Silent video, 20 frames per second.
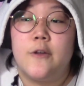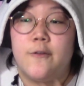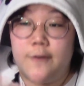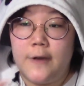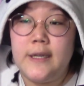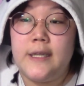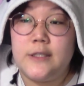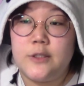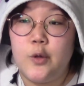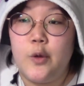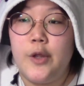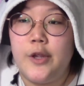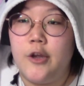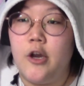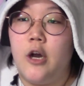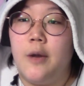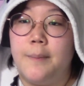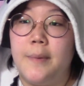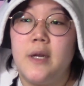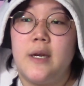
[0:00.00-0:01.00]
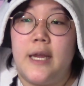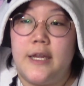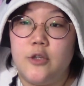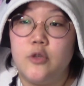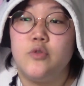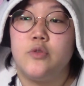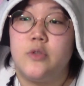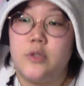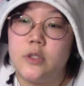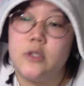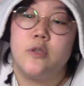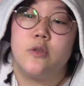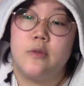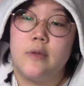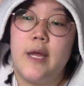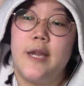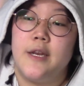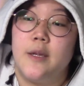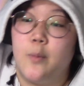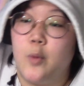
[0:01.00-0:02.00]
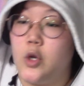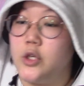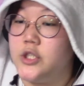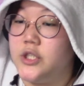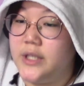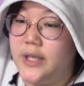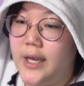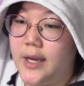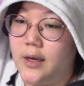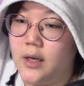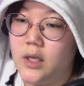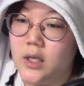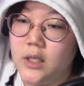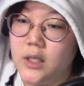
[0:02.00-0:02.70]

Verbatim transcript: the fuck is going on, but like you still end up watching it.